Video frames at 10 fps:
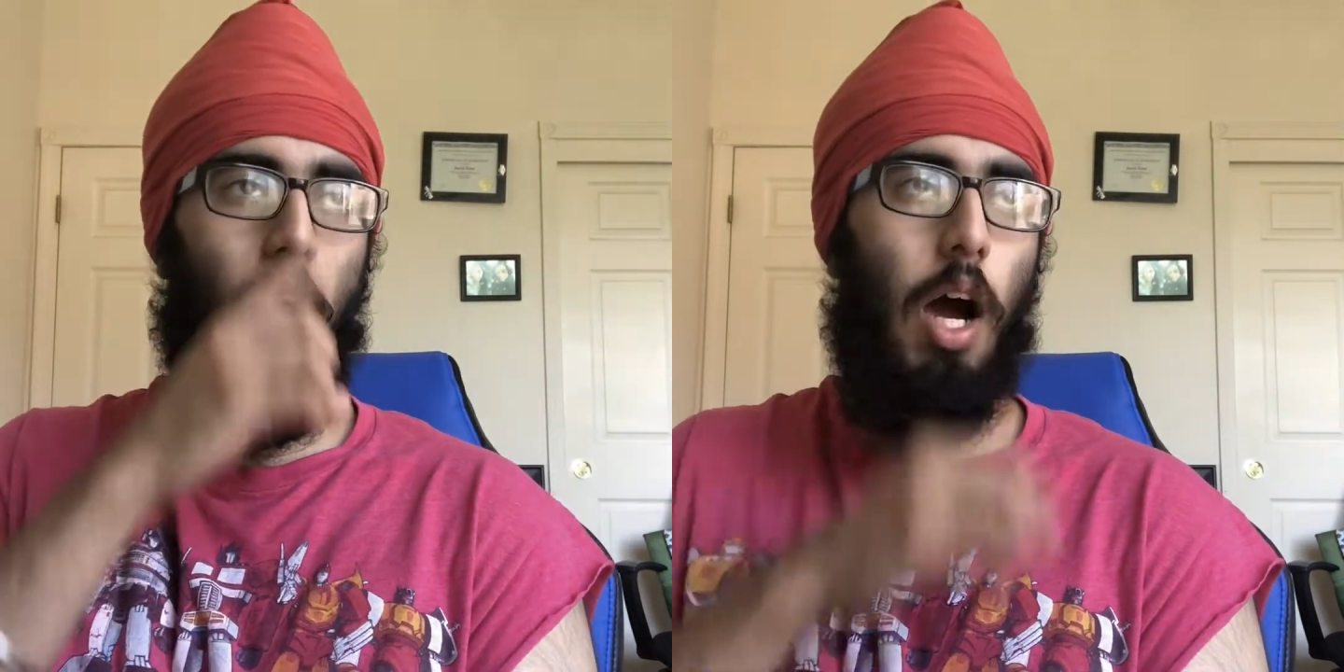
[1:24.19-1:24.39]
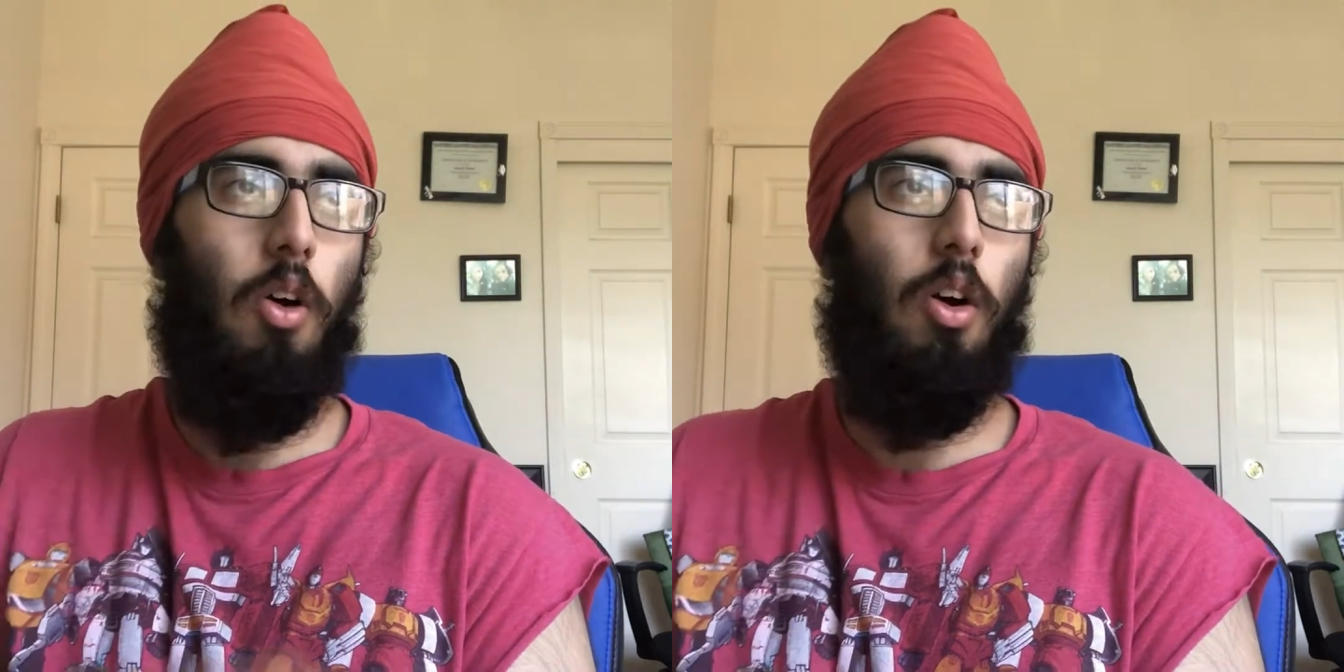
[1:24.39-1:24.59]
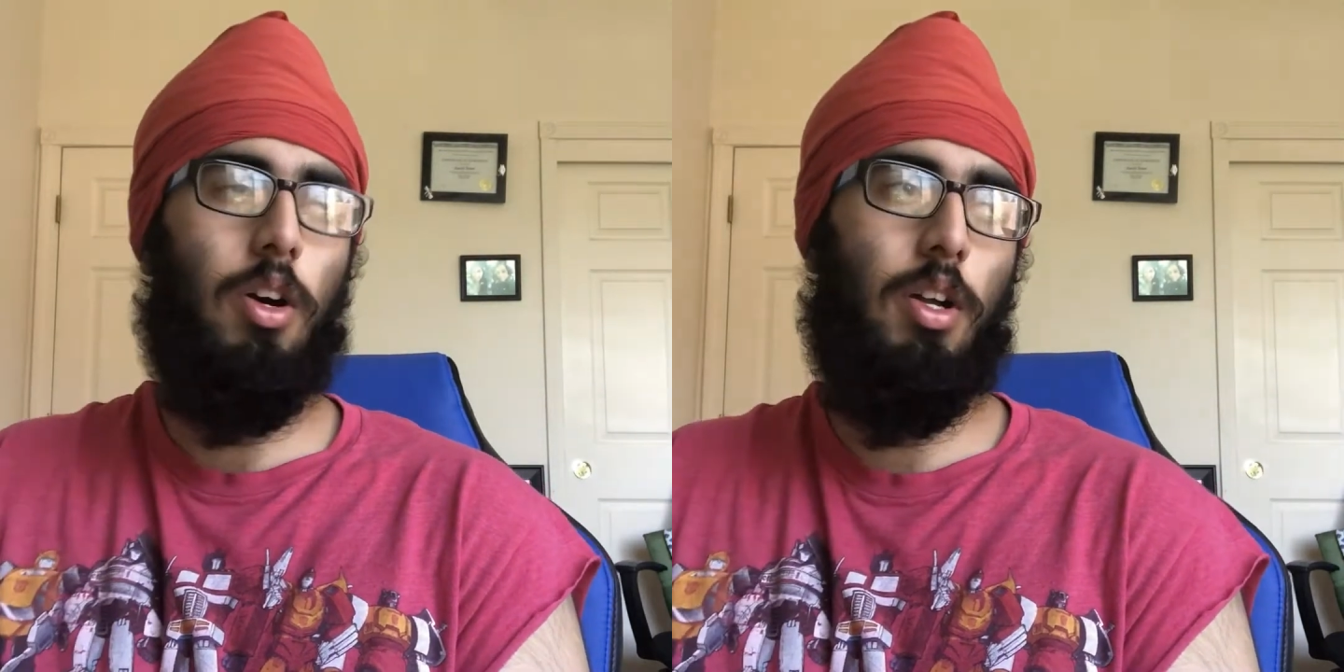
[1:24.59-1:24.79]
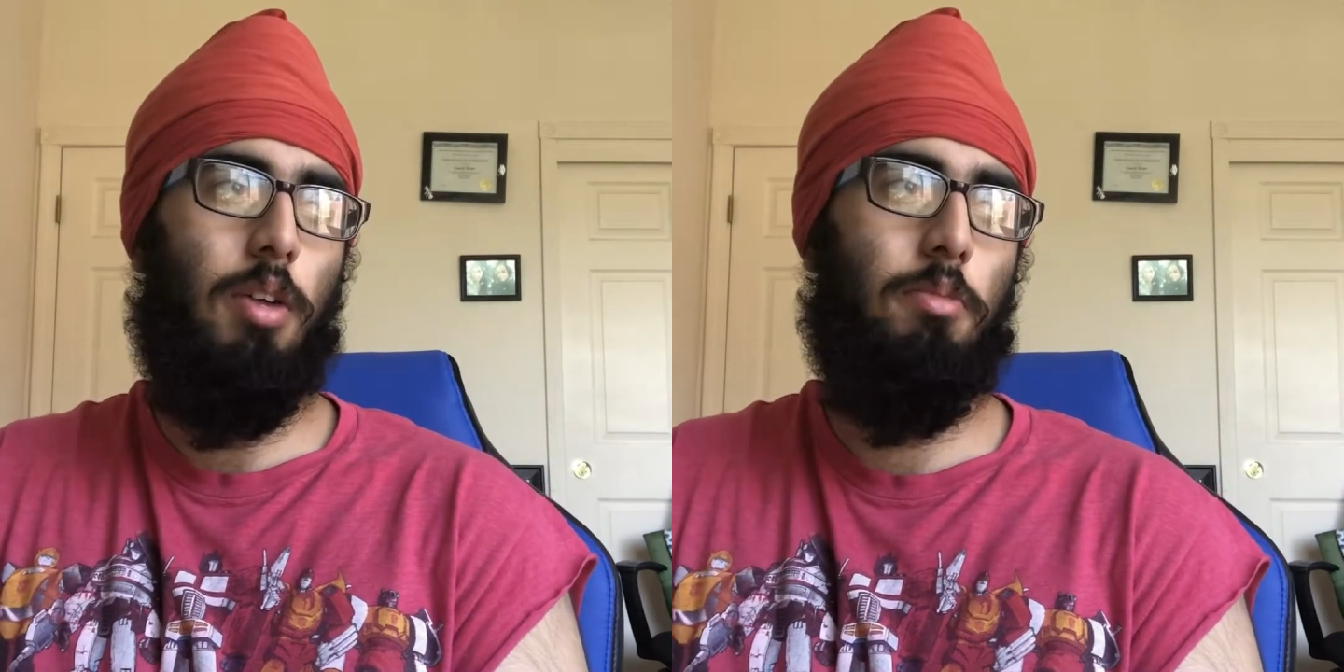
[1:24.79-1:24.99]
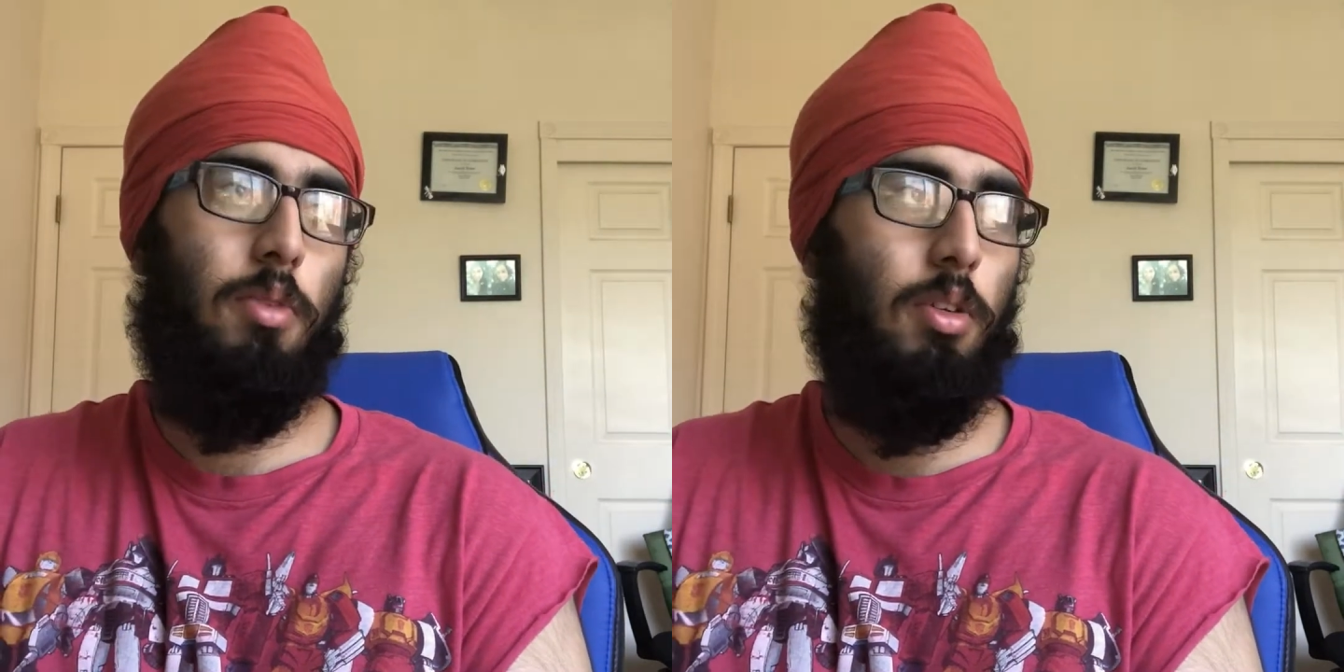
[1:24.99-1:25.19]
how hard
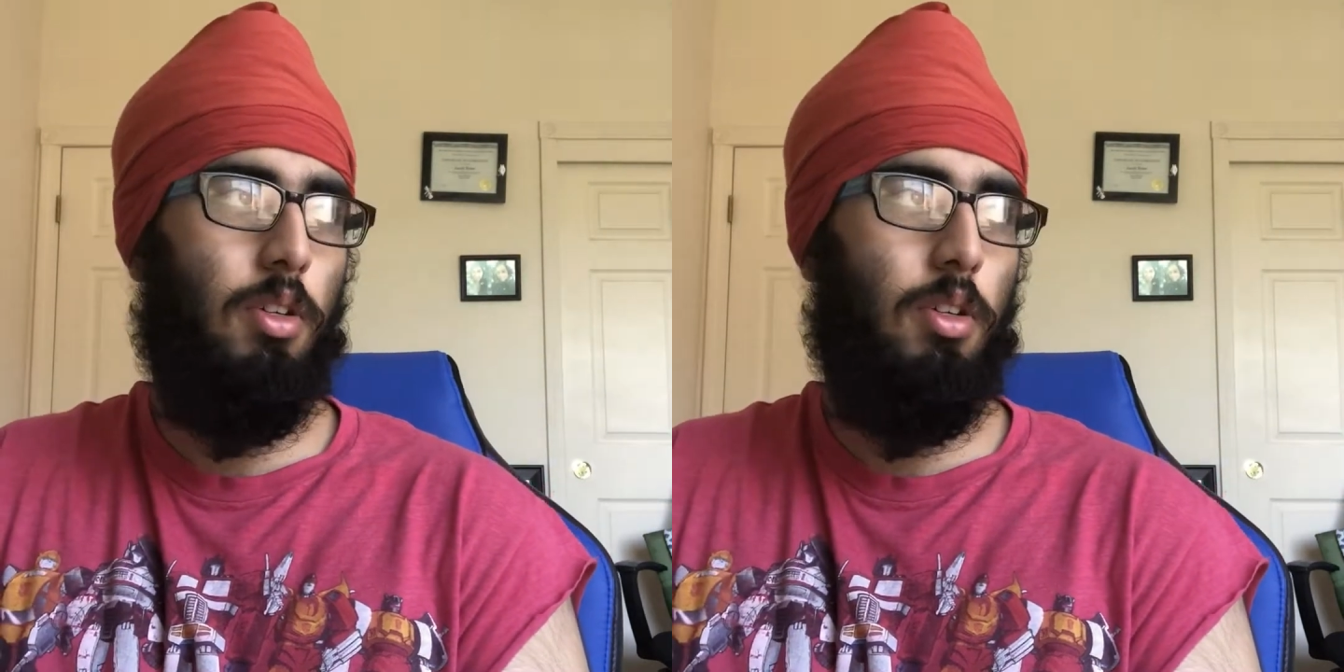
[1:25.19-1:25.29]
I'm